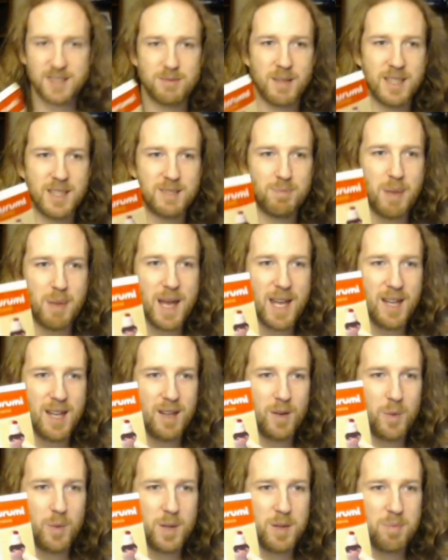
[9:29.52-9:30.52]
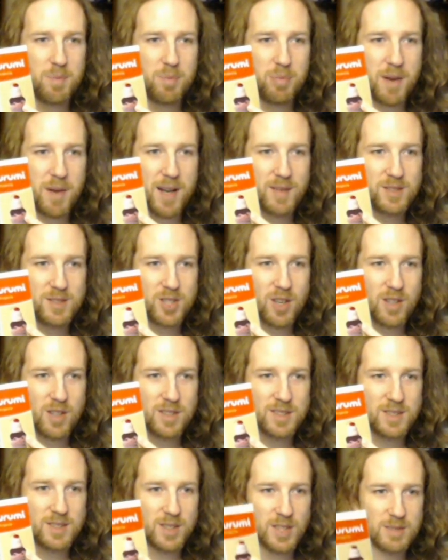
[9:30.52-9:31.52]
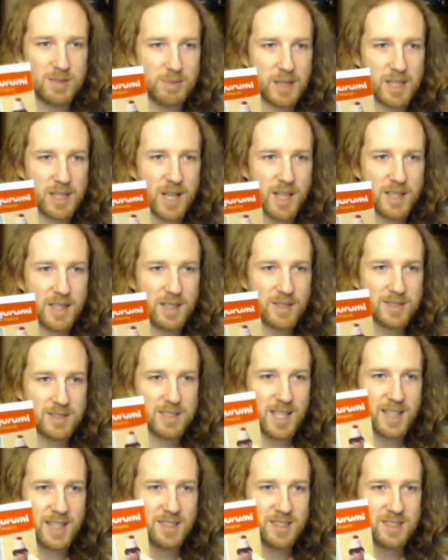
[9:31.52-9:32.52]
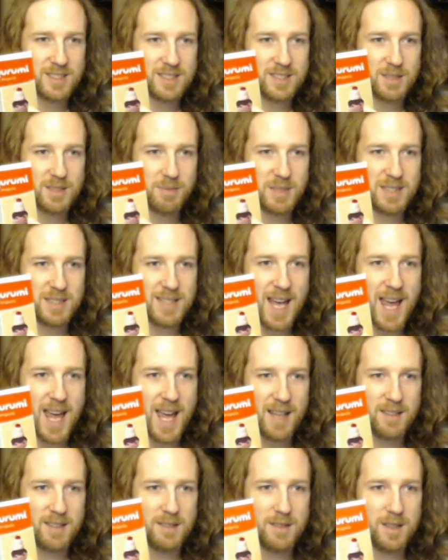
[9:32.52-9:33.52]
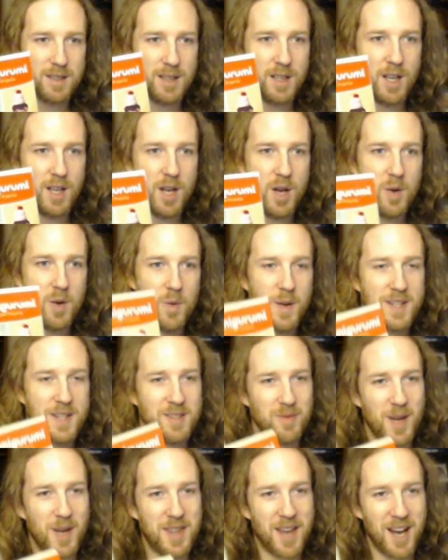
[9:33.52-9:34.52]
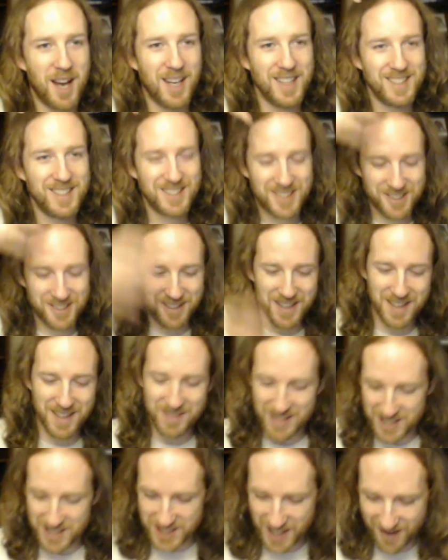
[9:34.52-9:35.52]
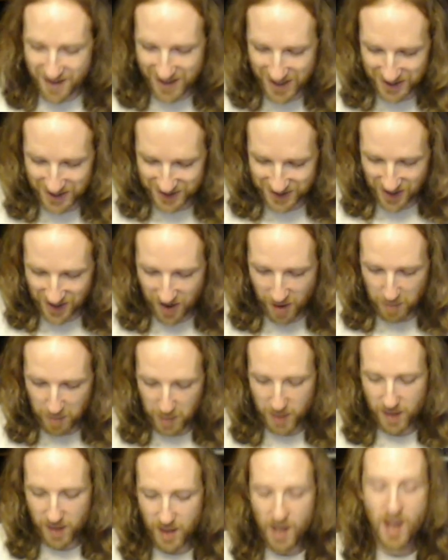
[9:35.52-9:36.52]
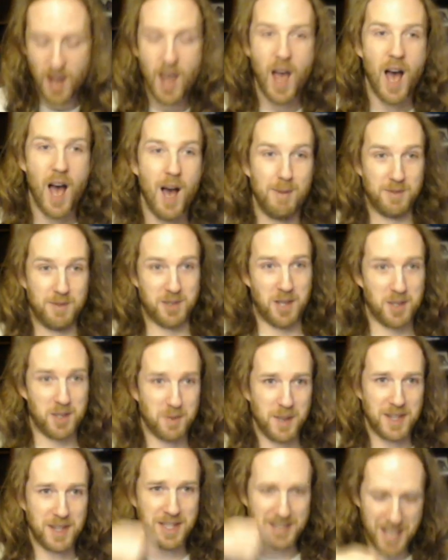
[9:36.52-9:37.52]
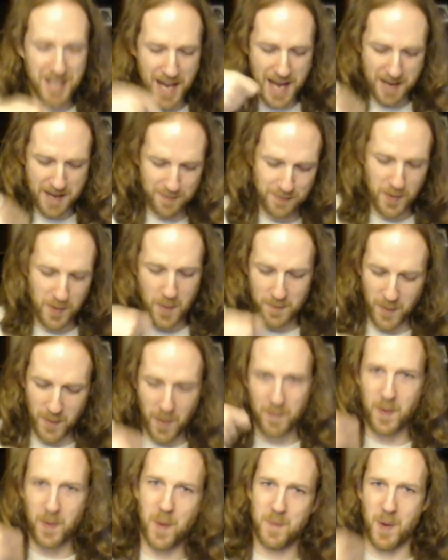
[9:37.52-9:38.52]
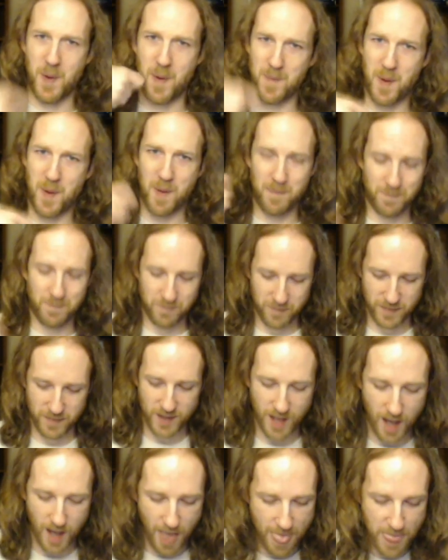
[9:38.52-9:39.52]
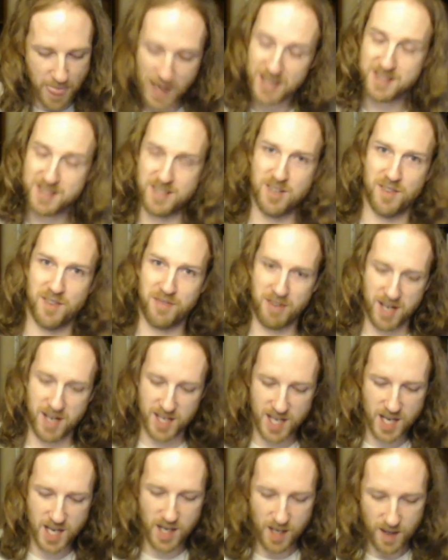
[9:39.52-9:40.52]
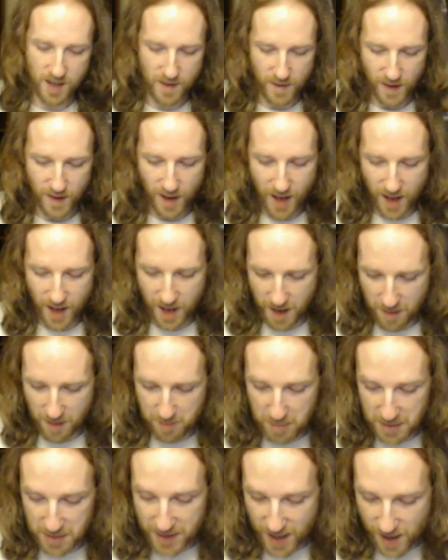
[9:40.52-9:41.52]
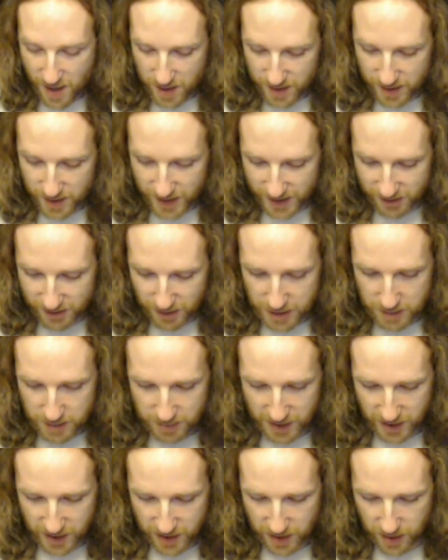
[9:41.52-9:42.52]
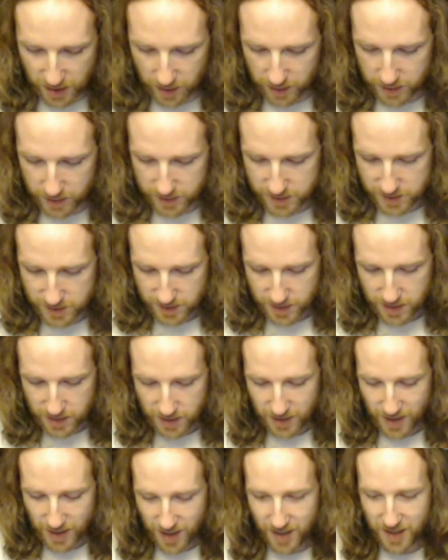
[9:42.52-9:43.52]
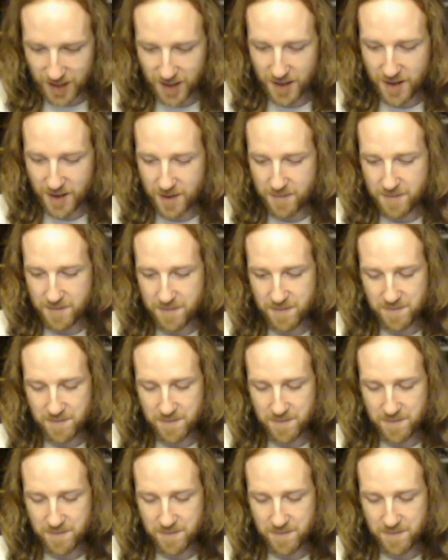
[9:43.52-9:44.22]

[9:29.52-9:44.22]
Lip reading: It's pink with brown chocolate sauce, but it kind of looks like just somebody's head with cream and a cherry on top. I'm just going to eat this head. Nom nom nom nom nom. That's not freaky, but they are incredibly cute. So